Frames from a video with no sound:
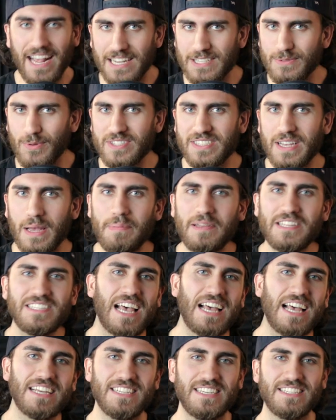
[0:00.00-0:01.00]
Hey guys, what's up?
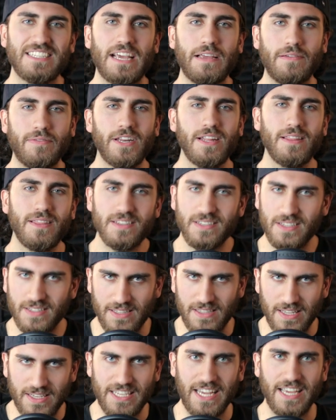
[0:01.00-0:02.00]
It's Isaac David, and this
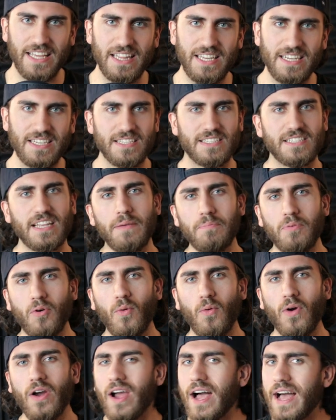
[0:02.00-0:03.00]
is the Daily
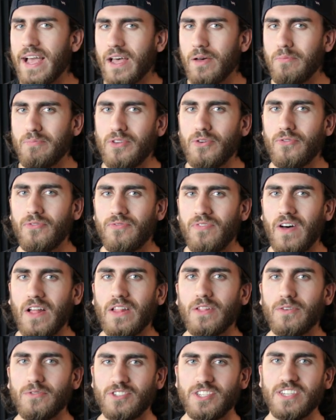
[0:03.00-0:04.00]
Disciple, where I hope you
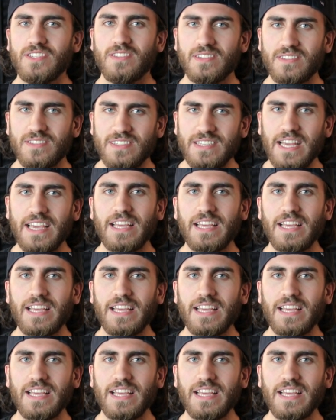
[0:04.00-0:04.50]
follow Jesus